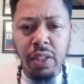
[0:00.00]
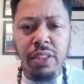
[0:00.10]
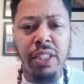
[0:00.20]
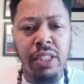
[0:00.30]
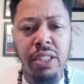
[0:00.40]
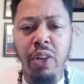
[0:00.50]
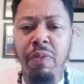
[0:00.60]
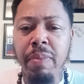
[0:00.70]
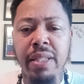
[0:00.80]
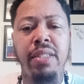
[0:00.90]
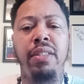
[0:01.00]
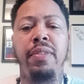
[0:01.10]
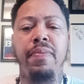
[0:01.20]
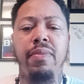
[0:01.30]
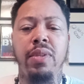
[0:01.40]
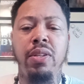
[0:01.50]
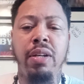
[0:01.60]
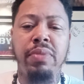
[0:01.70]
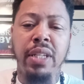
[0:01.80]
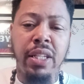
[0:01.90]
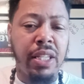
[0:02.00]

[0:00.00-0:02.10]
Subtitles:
into yourself mentally. You know what I'm saying?